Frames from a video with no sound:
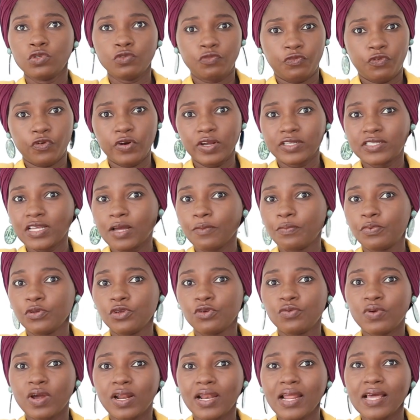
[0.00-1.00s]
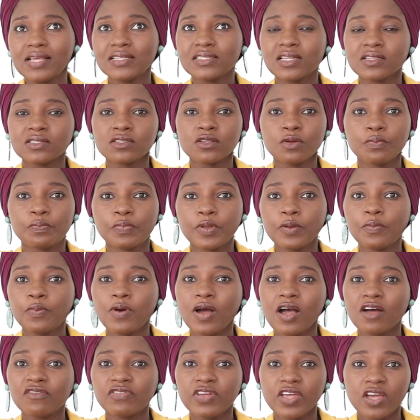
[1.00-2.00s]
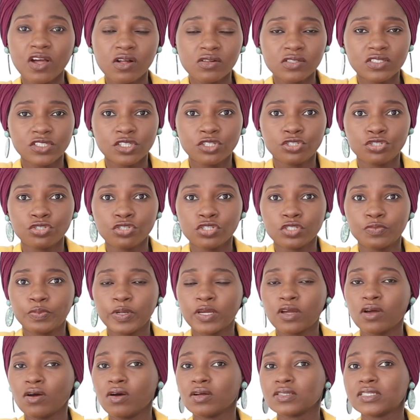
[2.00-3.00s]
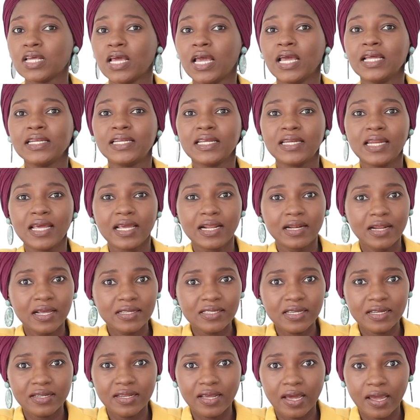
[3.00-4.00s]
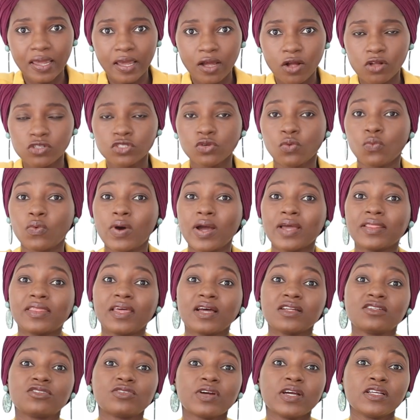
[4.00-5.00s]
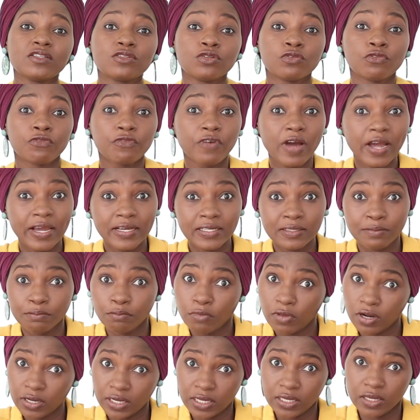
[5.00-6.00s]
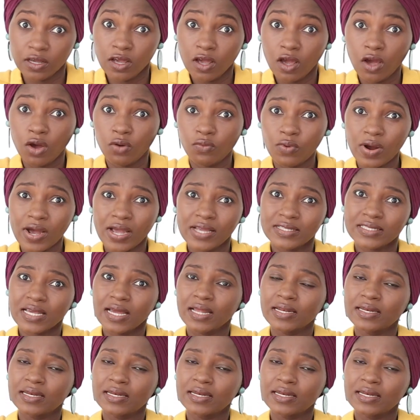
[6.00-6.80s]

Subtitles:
For example, you realize that some people have health issues because they neglected their health while they are trying to find money, right?